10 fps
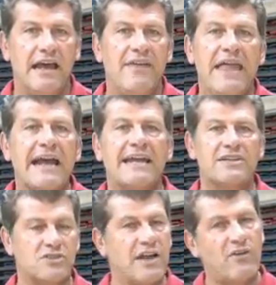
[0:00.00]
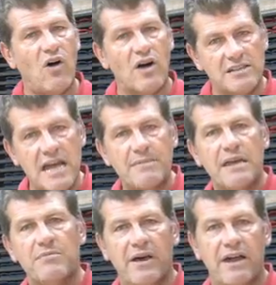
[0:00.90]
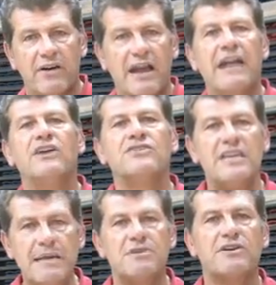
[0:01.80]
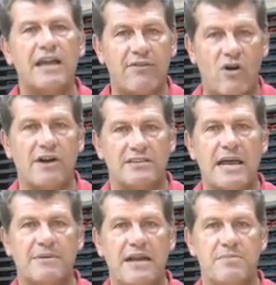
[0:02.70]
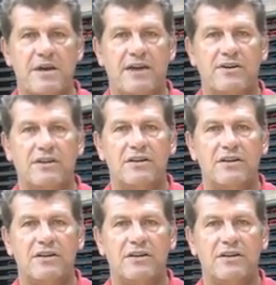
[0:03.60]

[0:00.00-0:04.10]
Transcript: And that kid's going to have a hard time getting better, and your team is going to have a hard time getting better.